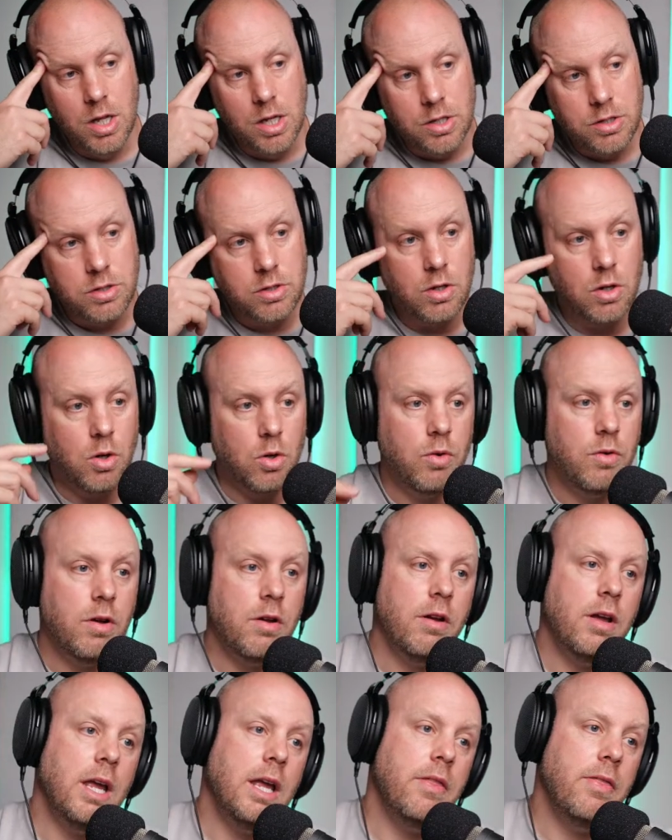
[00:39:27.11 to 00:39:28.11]
So
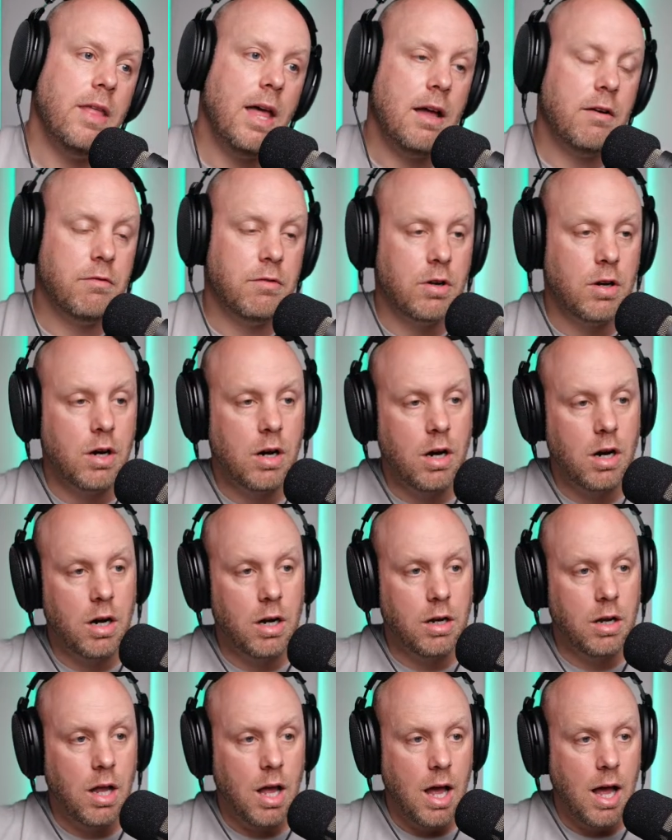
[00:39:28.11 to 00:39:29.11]
in that
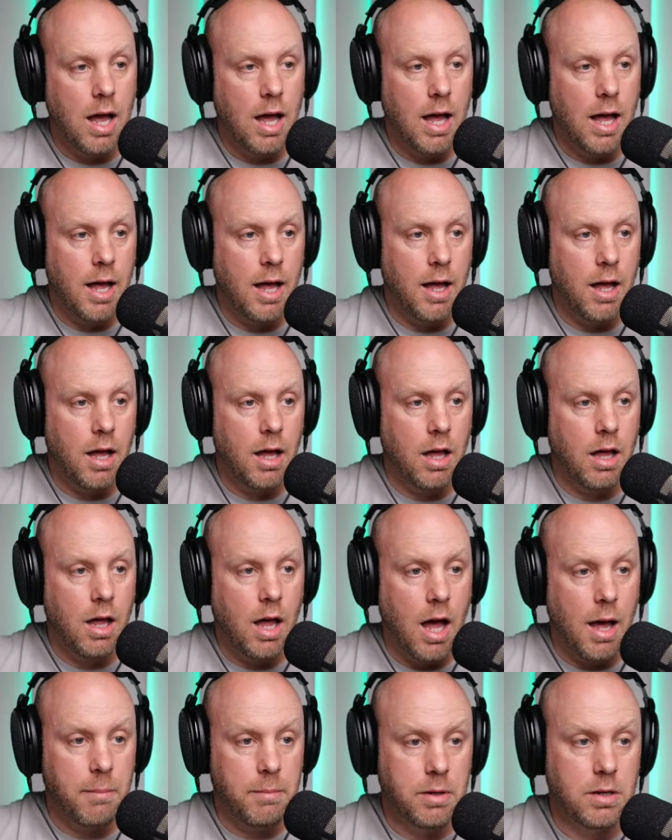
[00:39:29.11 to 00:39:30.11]
regard,
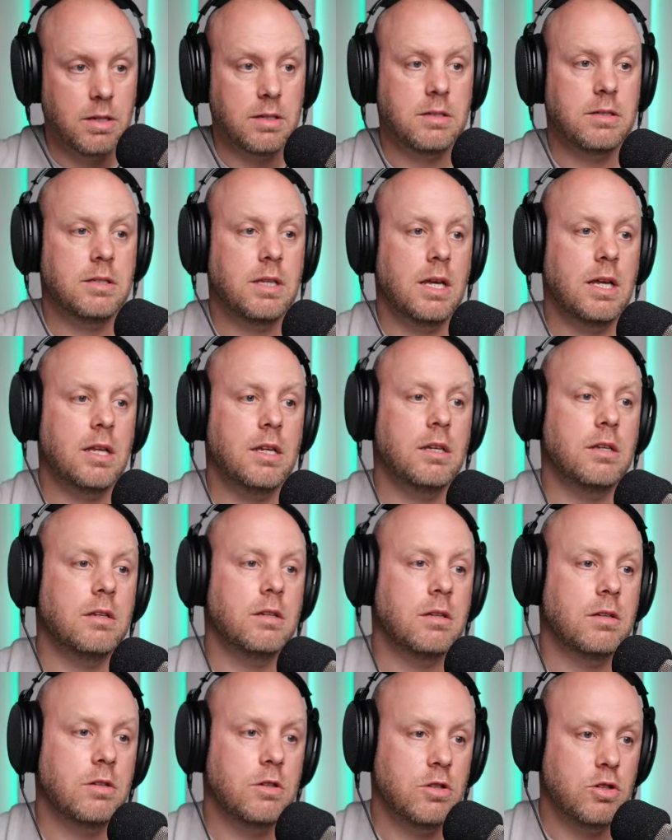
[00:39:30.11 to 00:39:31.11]
I'm going to
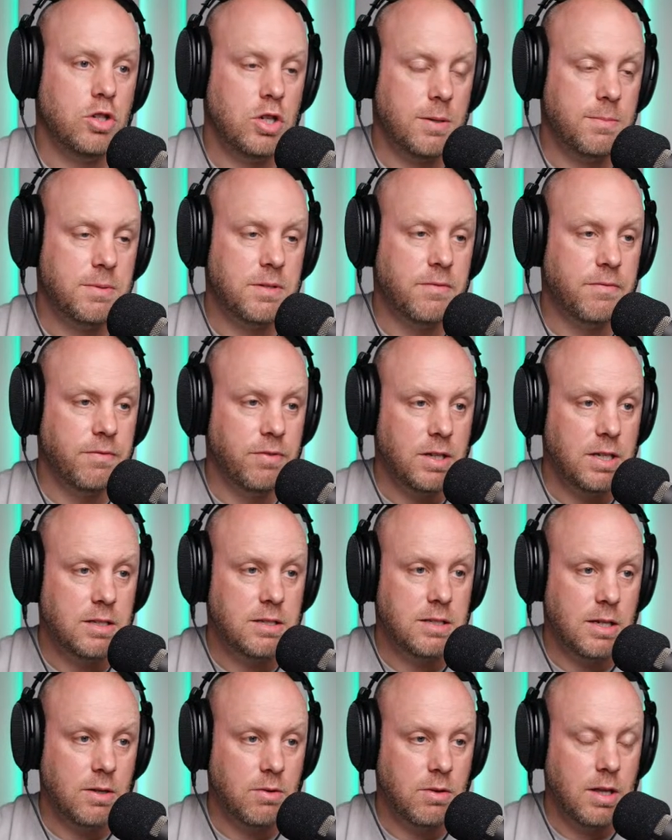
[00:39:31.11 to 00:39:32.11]
send ships and
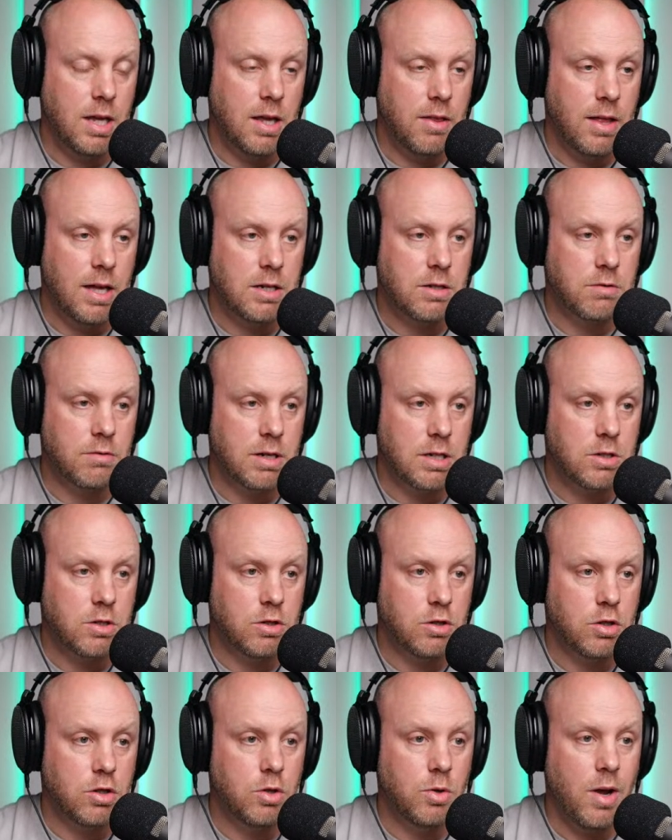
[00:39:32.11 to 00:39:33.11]
fleets out in that direction
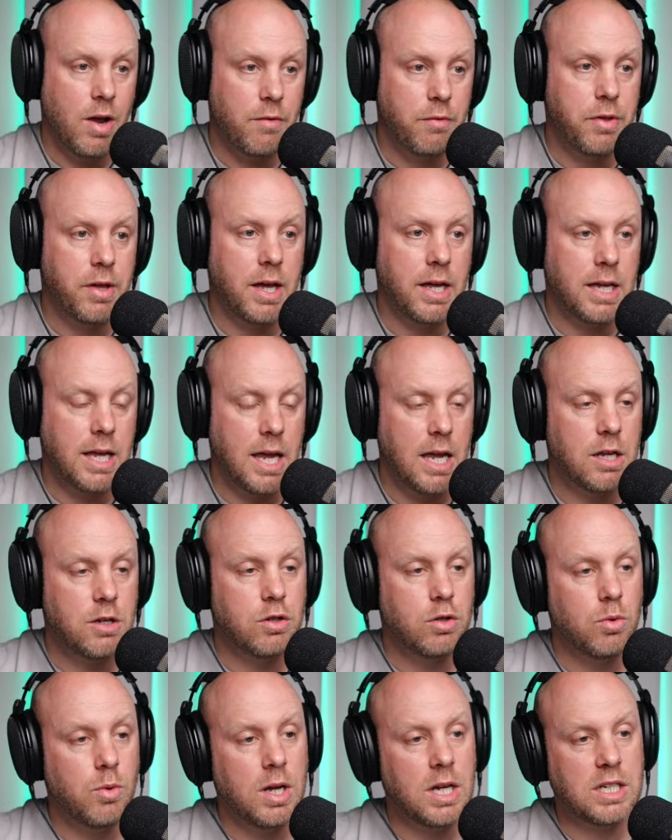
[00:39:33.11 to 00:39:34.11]
to do everything I can
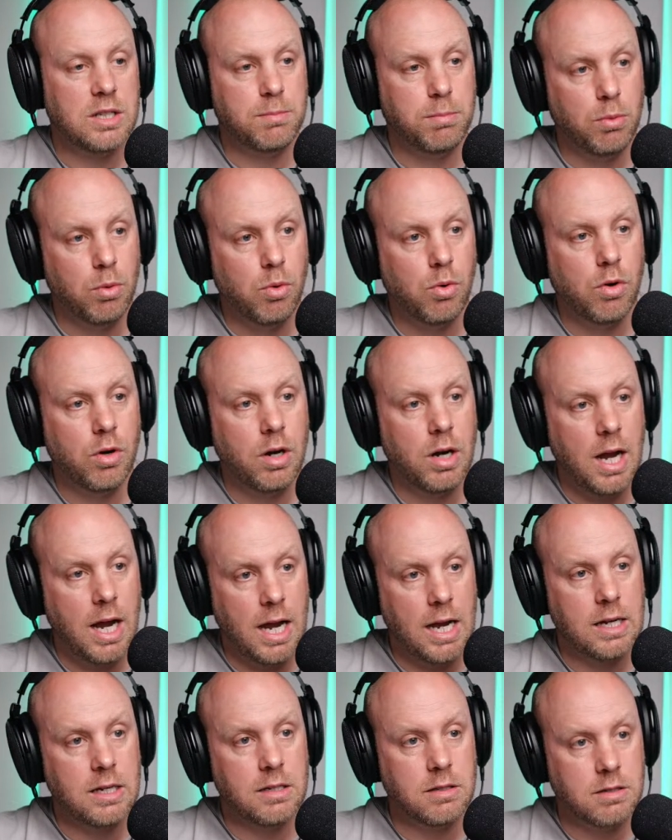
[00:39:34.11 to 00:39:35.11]
to explore
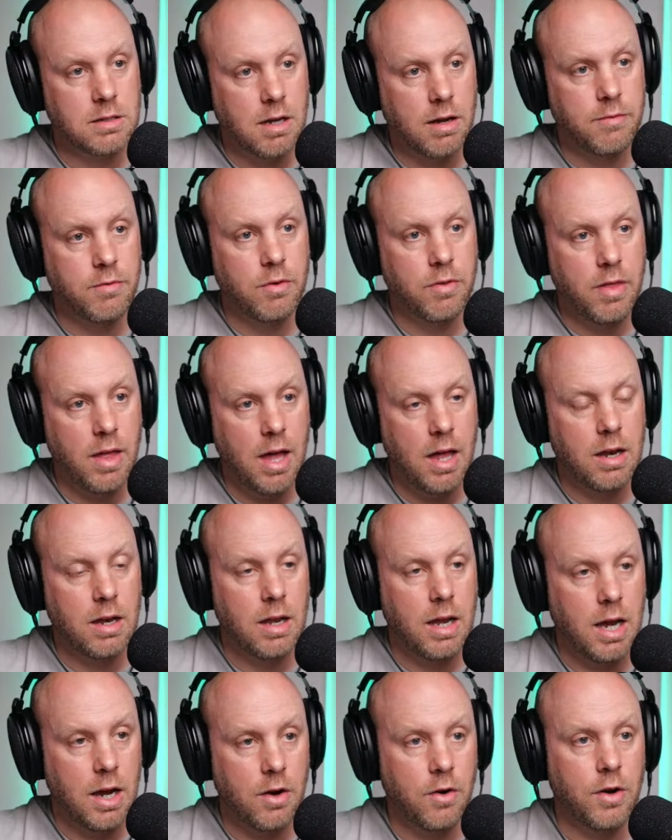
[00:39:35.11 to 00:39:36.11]
and discover that
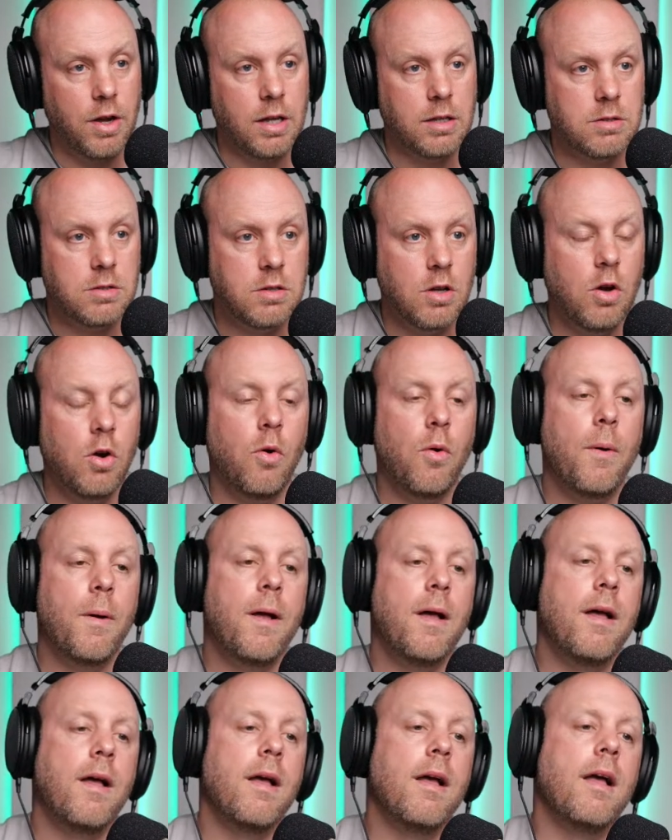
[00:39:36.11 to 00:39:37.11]
area. So
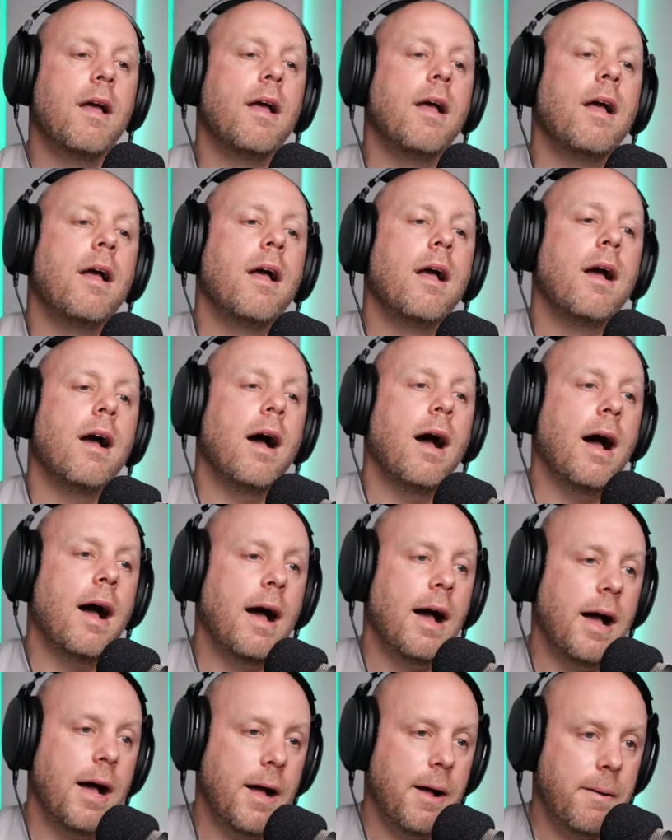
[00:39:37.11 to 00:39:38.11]

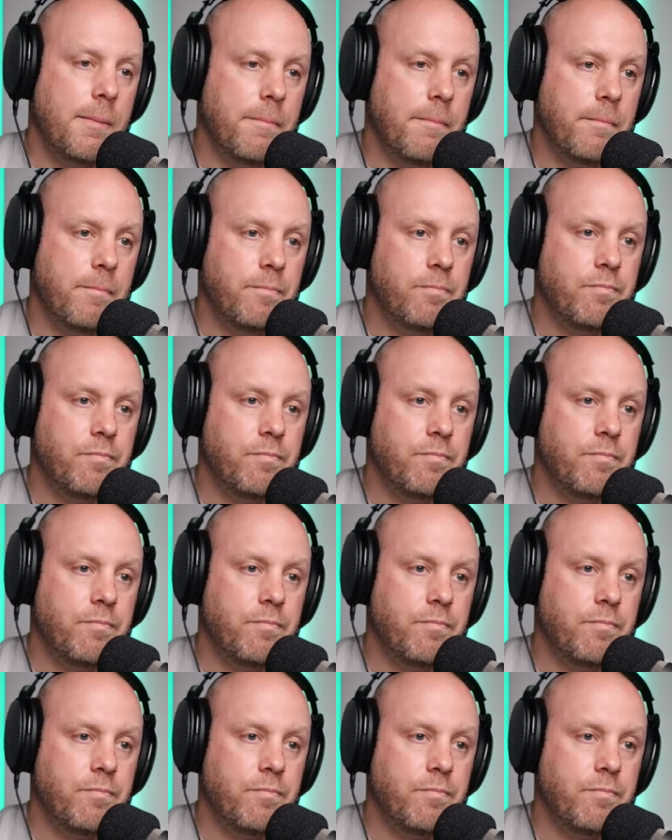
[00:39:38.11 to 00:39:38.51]
I